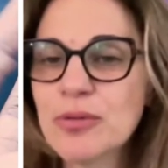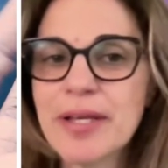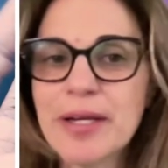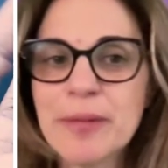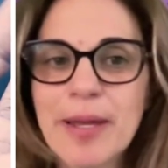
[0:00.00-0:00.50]
with
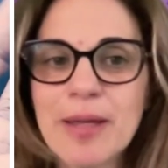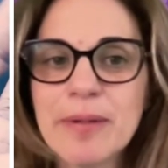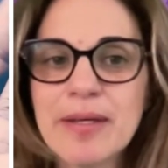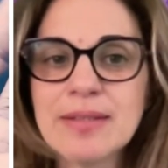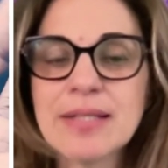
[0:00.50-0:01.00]
their
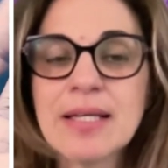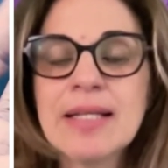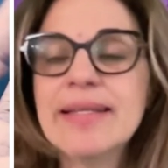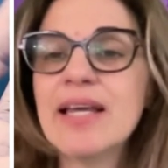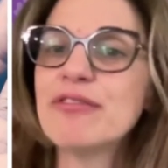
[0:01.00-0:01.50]
babies.
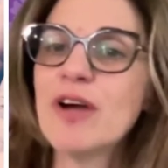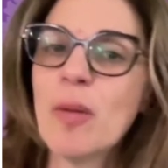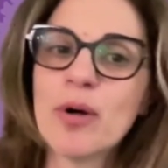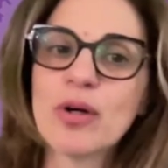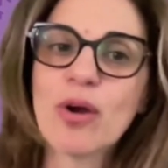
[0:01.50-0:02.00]
They
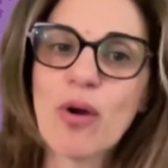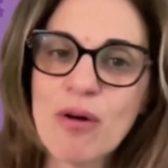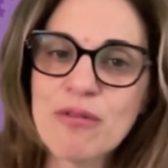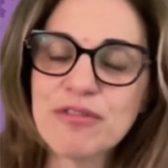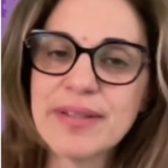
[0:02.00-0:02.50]
felt more
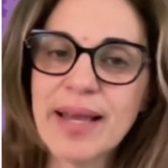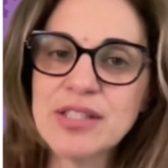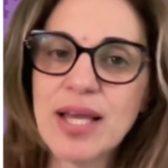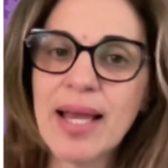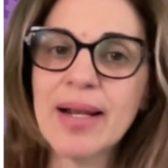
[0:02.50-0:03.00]

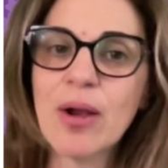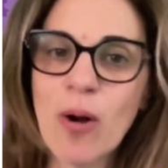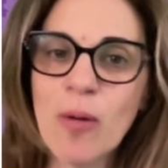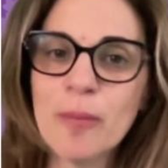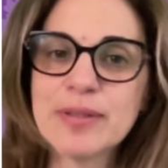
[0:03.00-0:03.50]
confident and
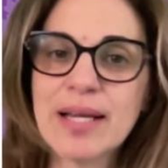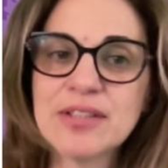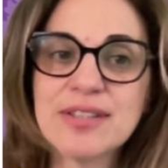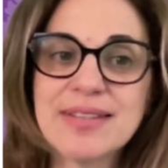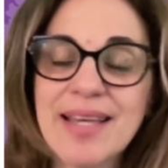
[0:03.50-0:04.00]

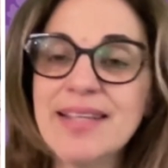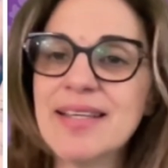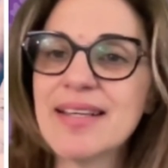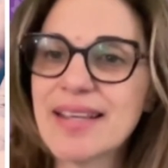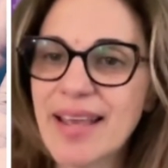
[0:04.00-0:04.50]
competent
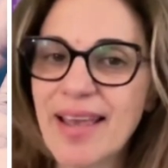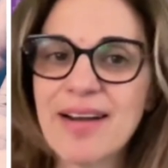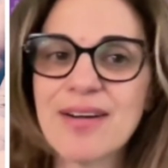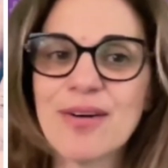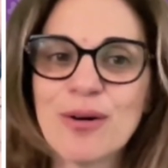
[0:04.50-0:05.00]
taking
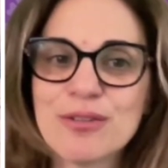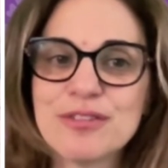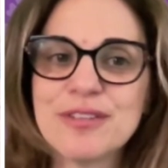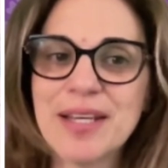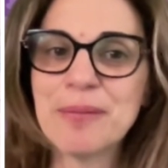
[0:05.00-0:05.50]
care of
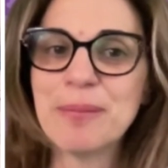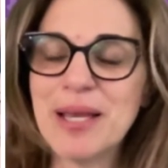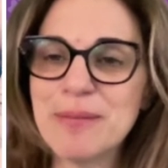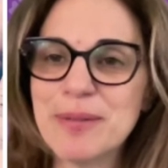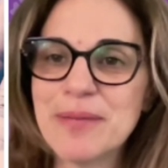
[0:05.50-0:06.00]
their
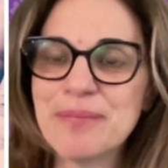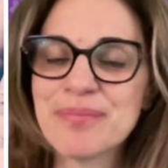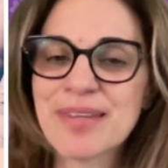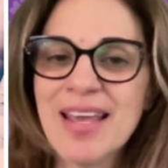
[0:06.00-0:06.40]
baby.